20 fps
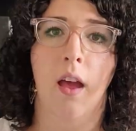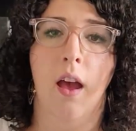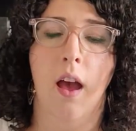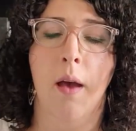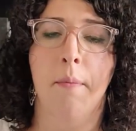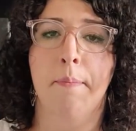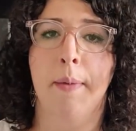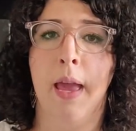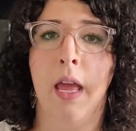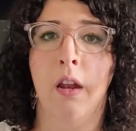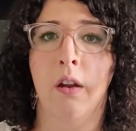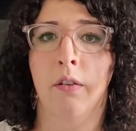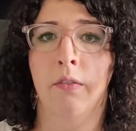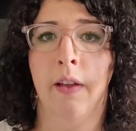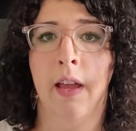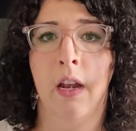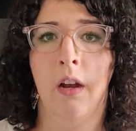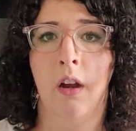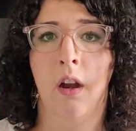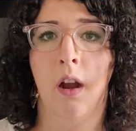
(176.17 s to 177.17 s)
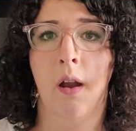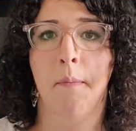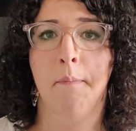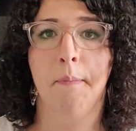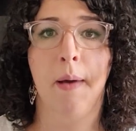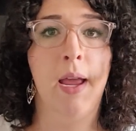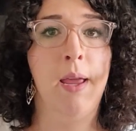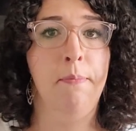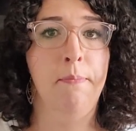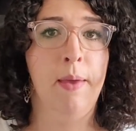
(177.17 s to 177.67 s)
A beta reader
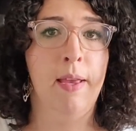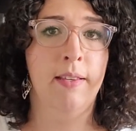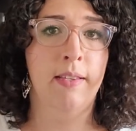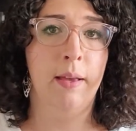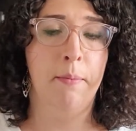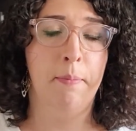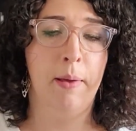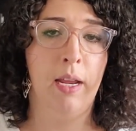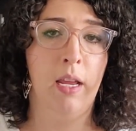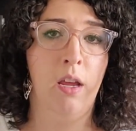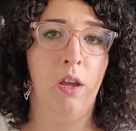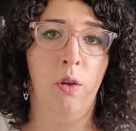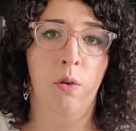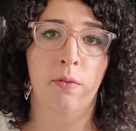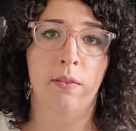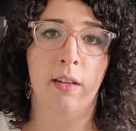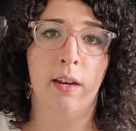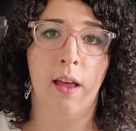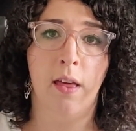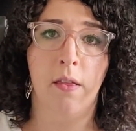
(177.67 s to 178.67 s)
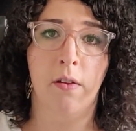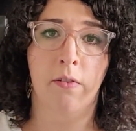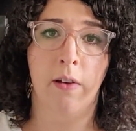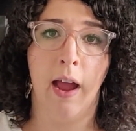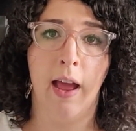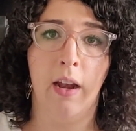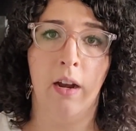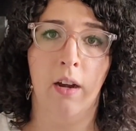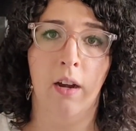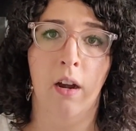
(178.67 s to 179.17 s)
might be somebody who's another
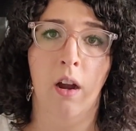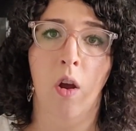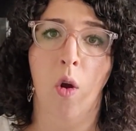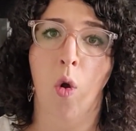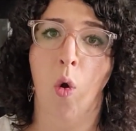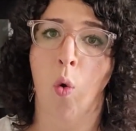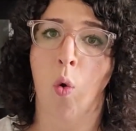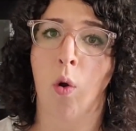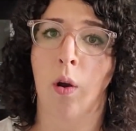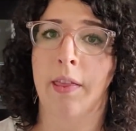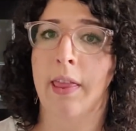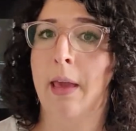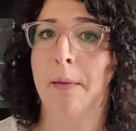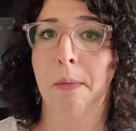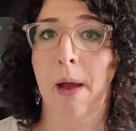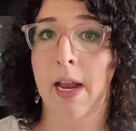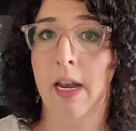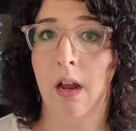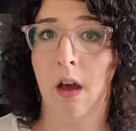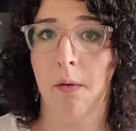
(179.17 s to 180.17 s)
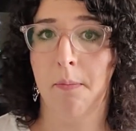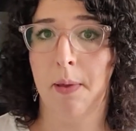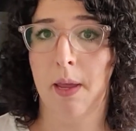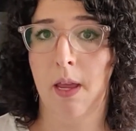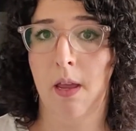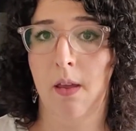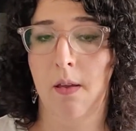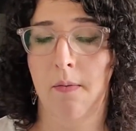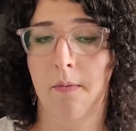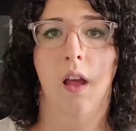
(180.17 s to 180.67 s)
writer, or they might not be.